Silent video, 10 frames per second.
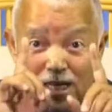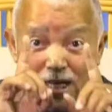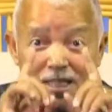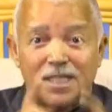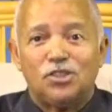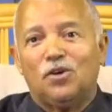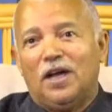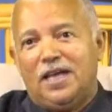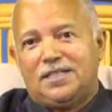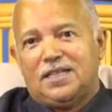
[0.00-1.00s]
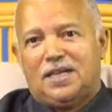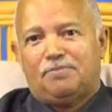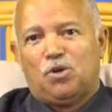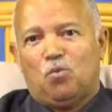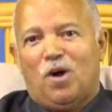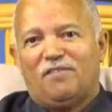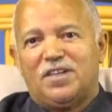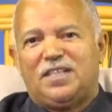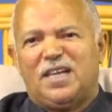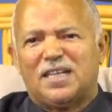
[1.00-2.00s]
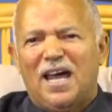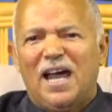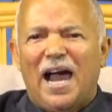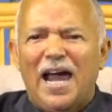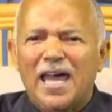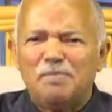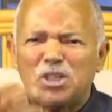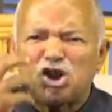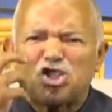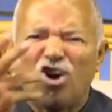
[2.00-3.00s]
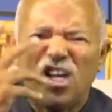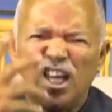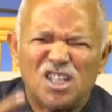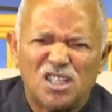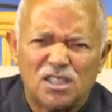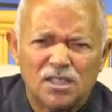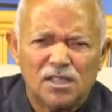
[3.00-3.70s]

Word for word: Listen to Galatians chapter 1 verse 6. I am astonished